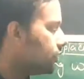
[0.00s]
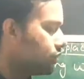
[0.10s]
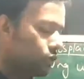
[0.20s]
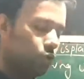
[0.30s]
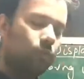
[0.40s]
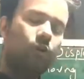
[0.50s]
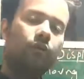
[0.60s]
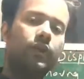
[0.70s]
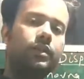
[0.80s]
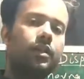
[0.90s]
slope
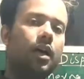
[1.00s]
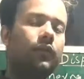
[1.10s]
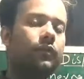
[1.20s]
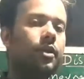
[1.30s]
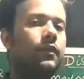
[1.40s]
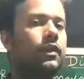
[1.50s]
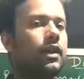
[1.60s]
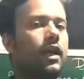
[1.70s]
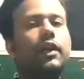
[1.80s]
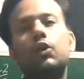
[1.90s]
of this graph between
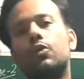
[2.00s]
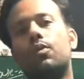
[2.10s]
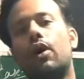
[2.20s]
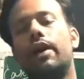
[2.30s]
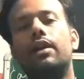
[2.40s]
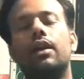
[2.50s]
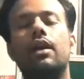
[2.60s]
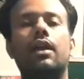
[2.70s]
any 2 points